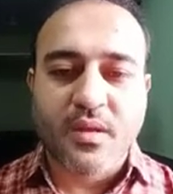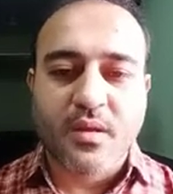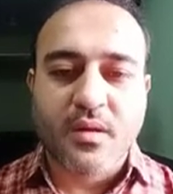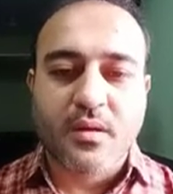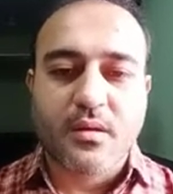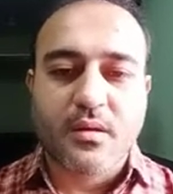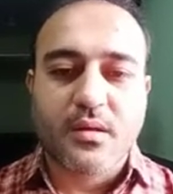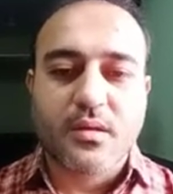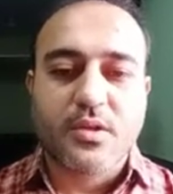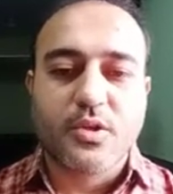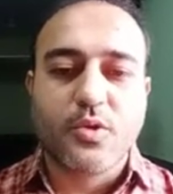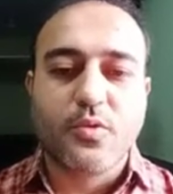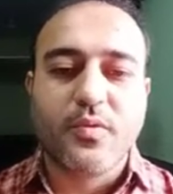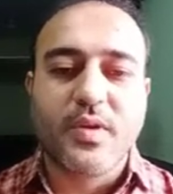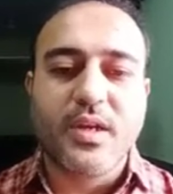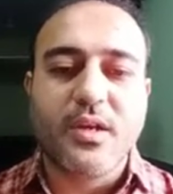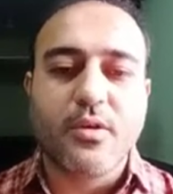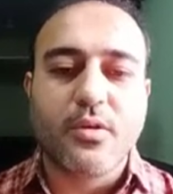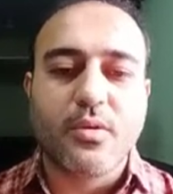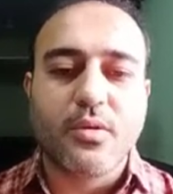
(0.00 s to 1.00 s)
you will
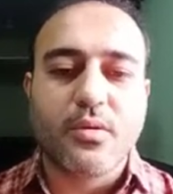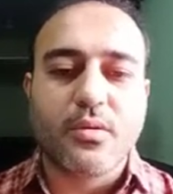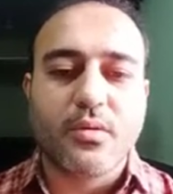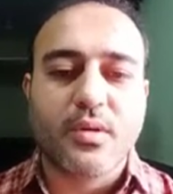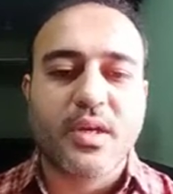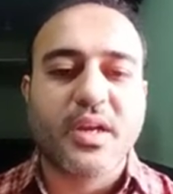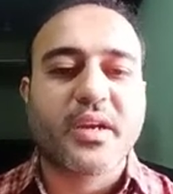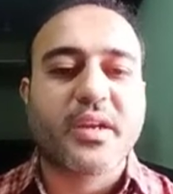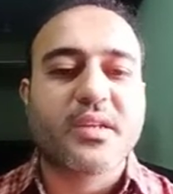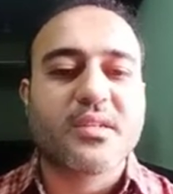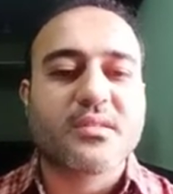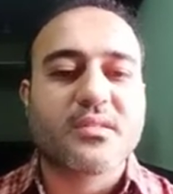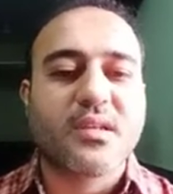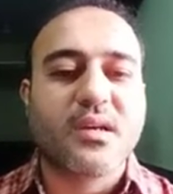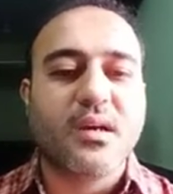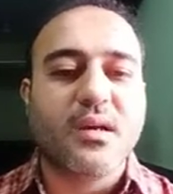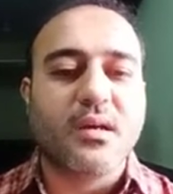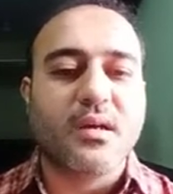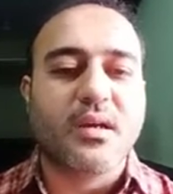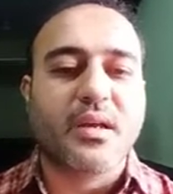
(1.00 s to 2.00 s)
know it is
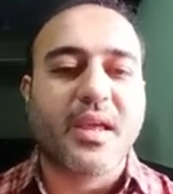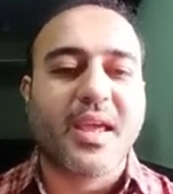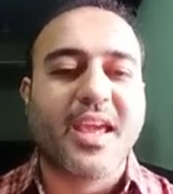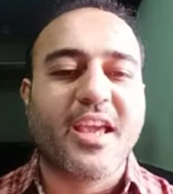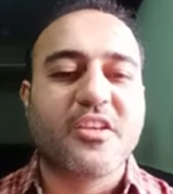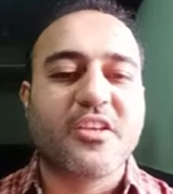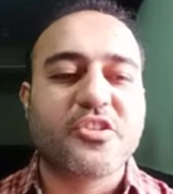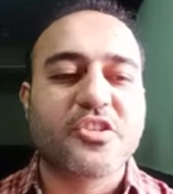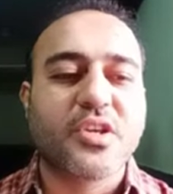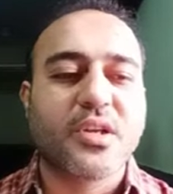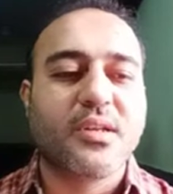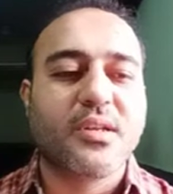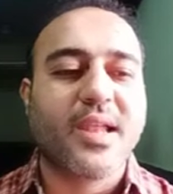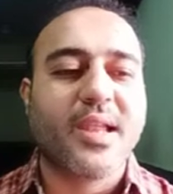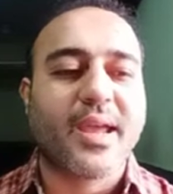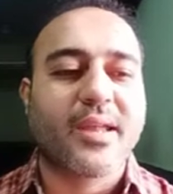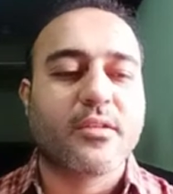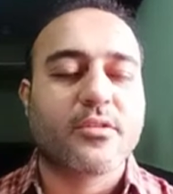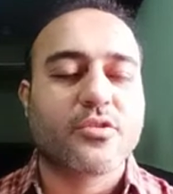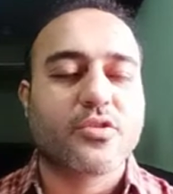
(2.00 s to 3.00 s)
the Asian
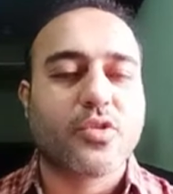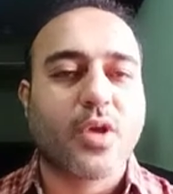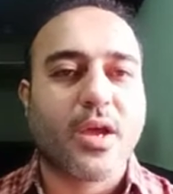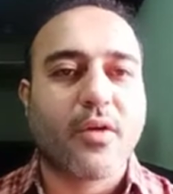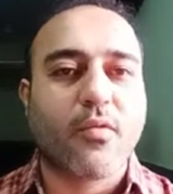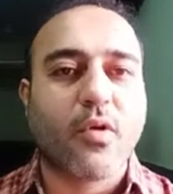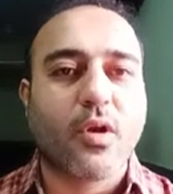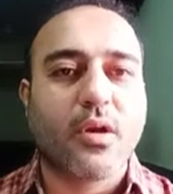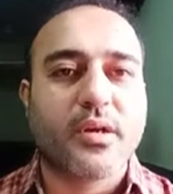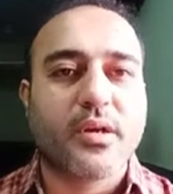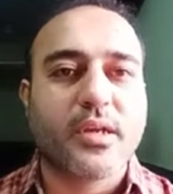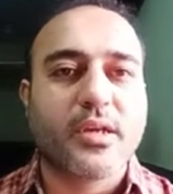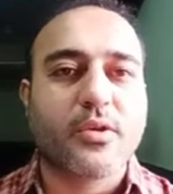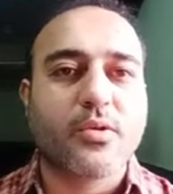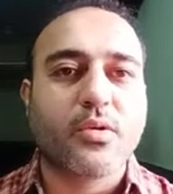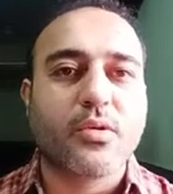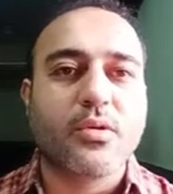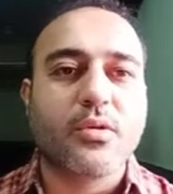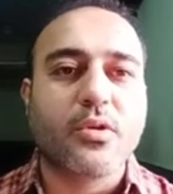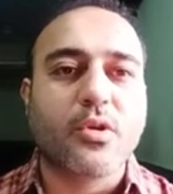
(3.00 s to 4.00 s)
lion. So I have already
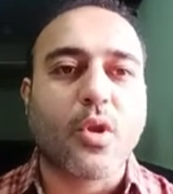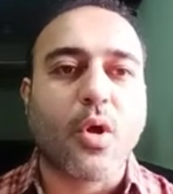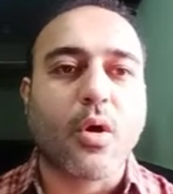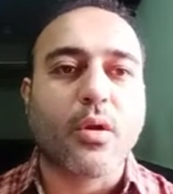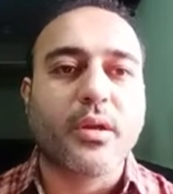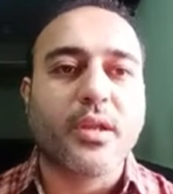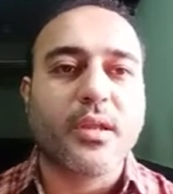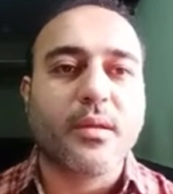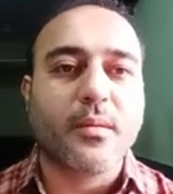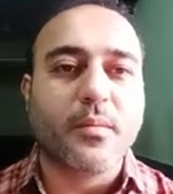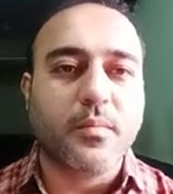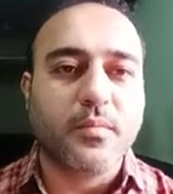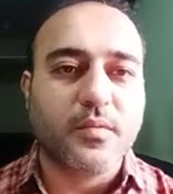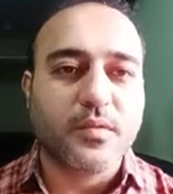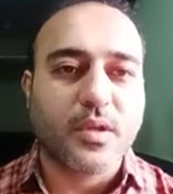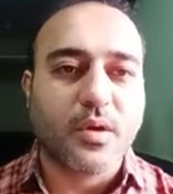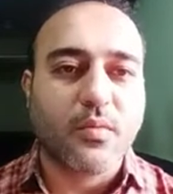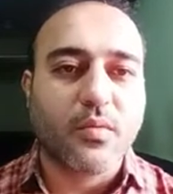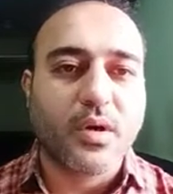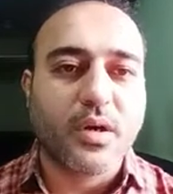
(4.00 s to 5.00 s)
told tawny, the
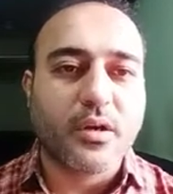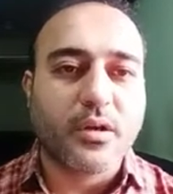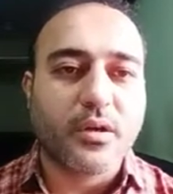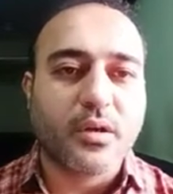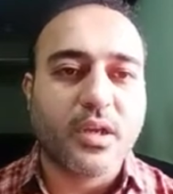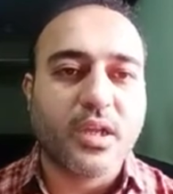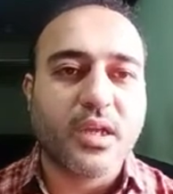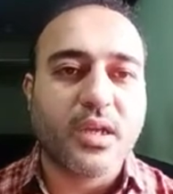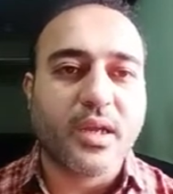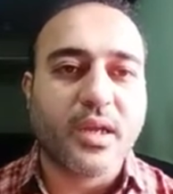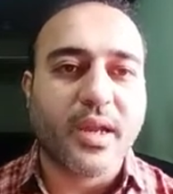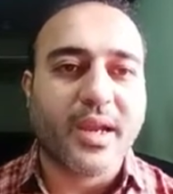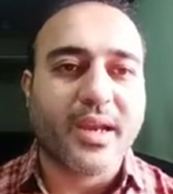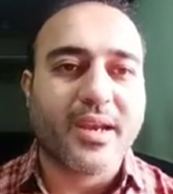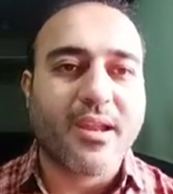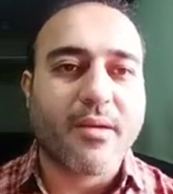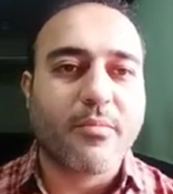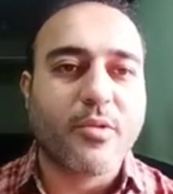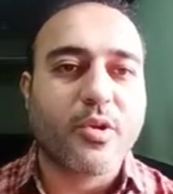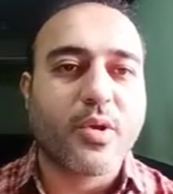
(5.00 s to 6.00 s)
word
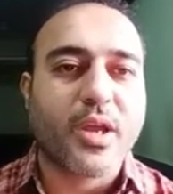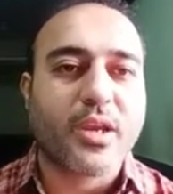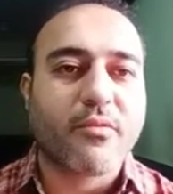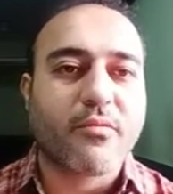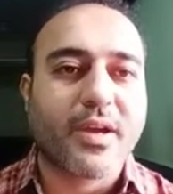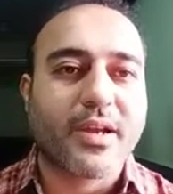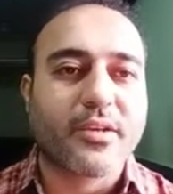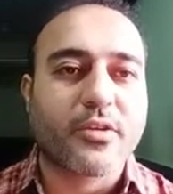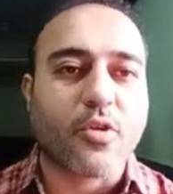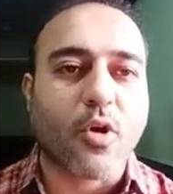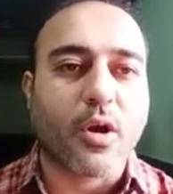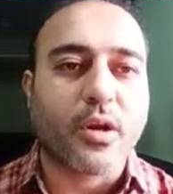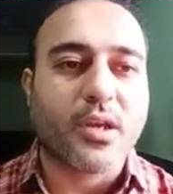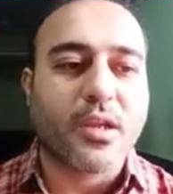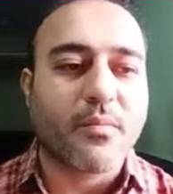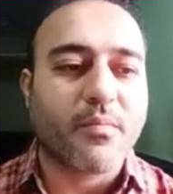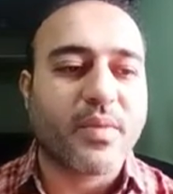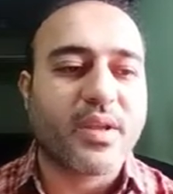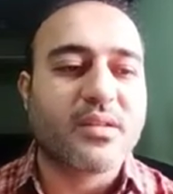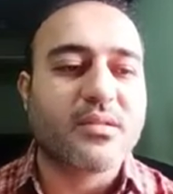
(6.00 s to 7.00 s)
Tawny. Tawny
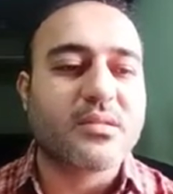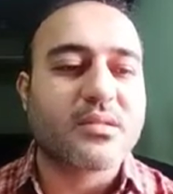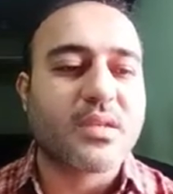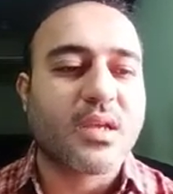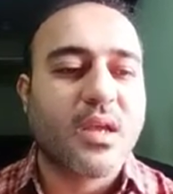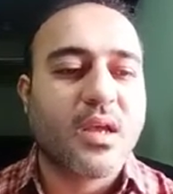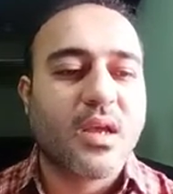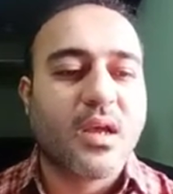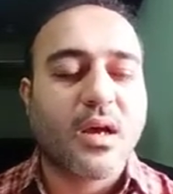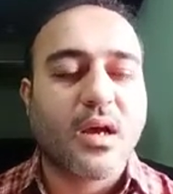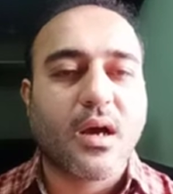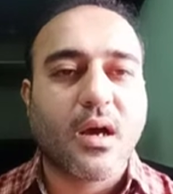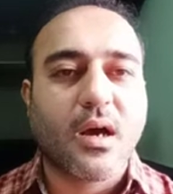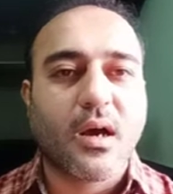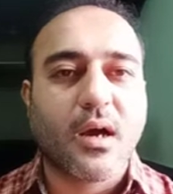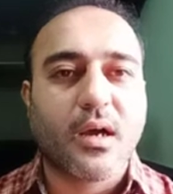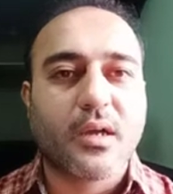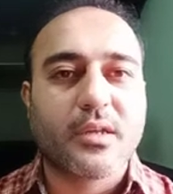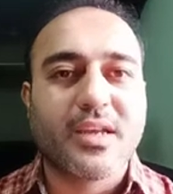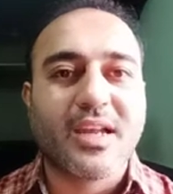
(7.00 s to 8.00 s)
means
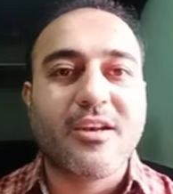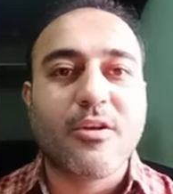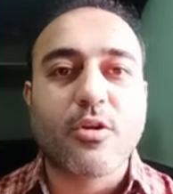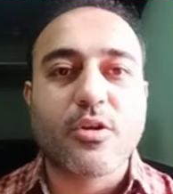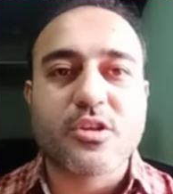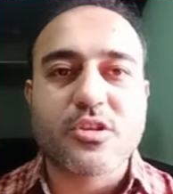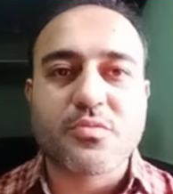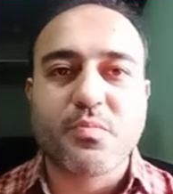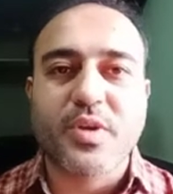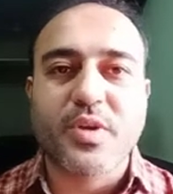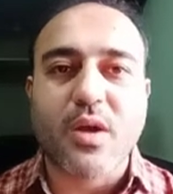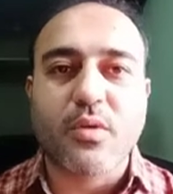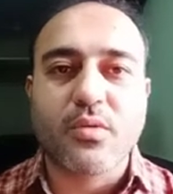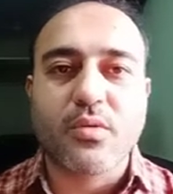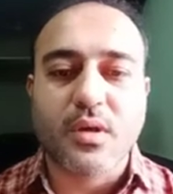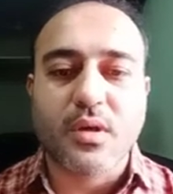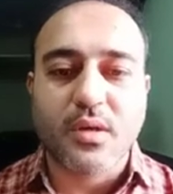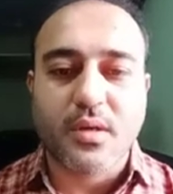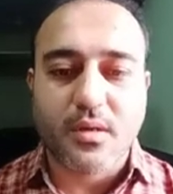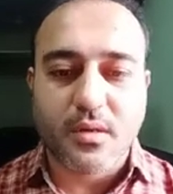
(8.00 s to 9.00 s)
yellowish brown
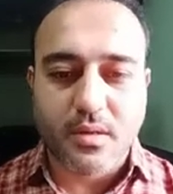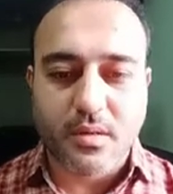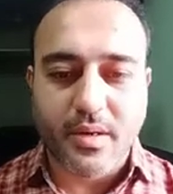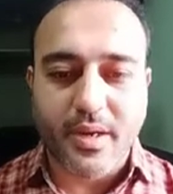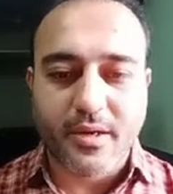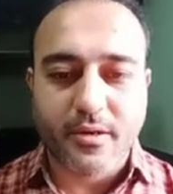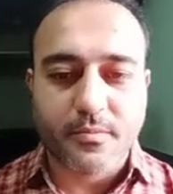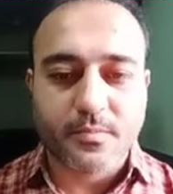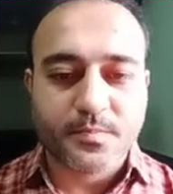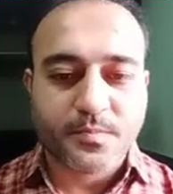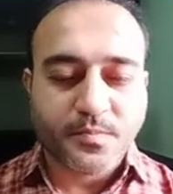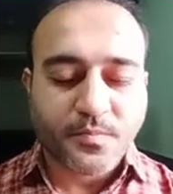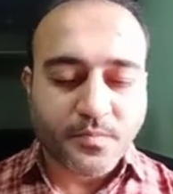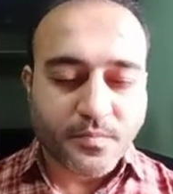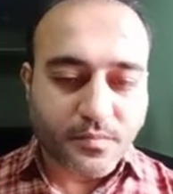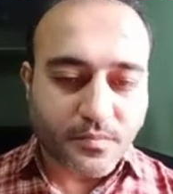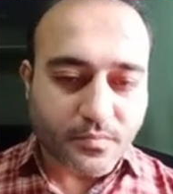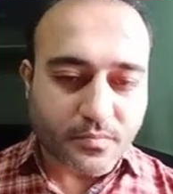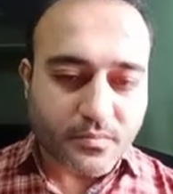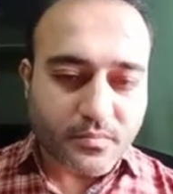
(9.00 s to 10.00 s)
color, right?
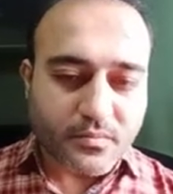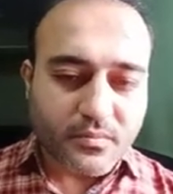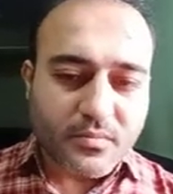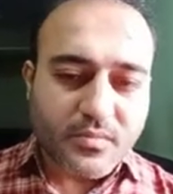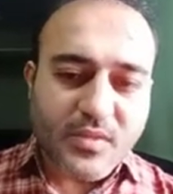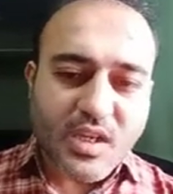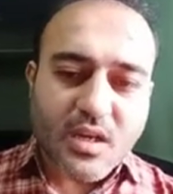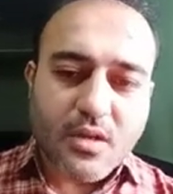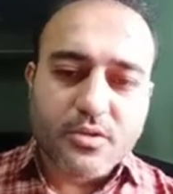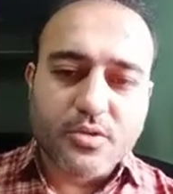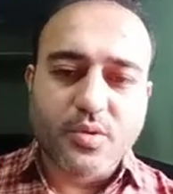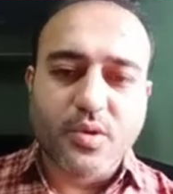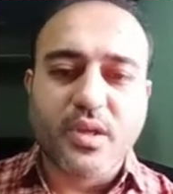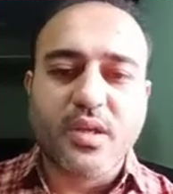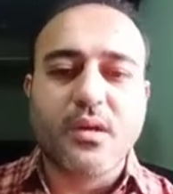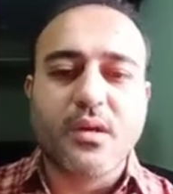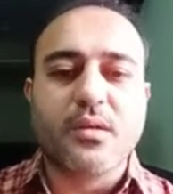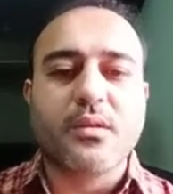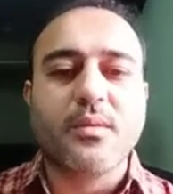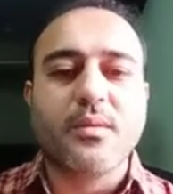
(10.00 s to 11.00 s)
So
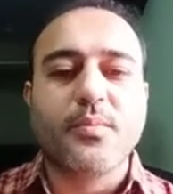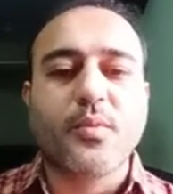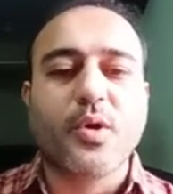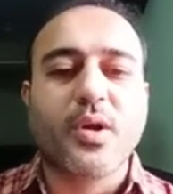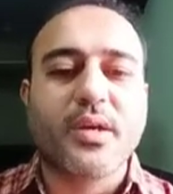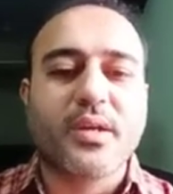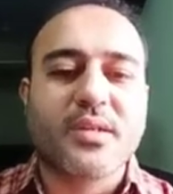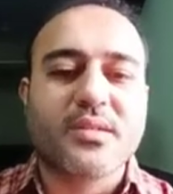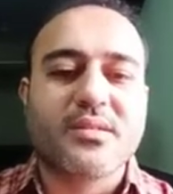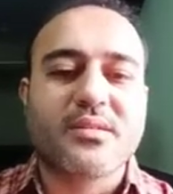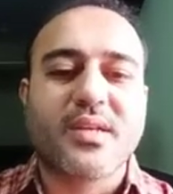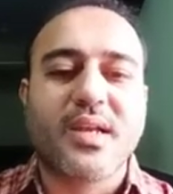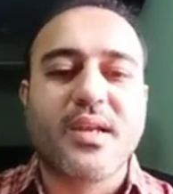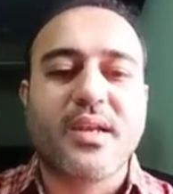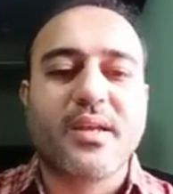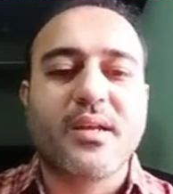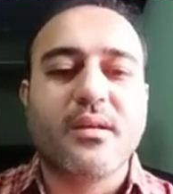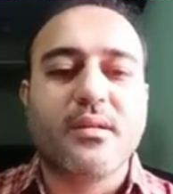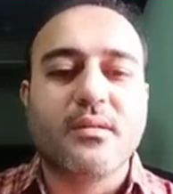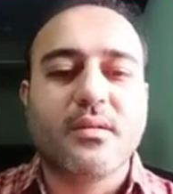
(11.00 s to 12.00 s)
here the poet is
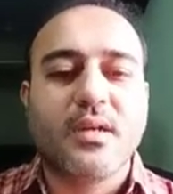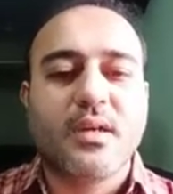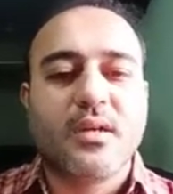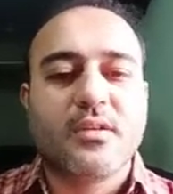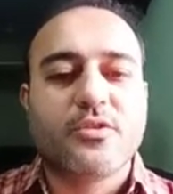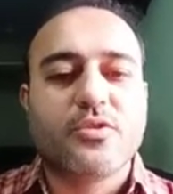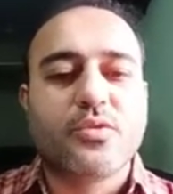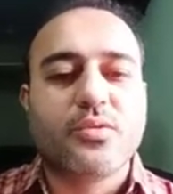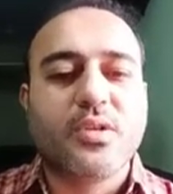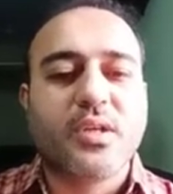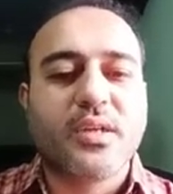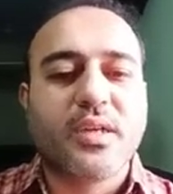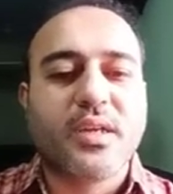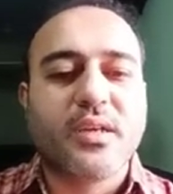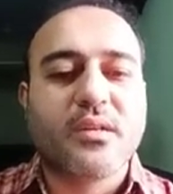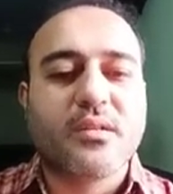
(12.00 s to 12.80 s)
telling to the readers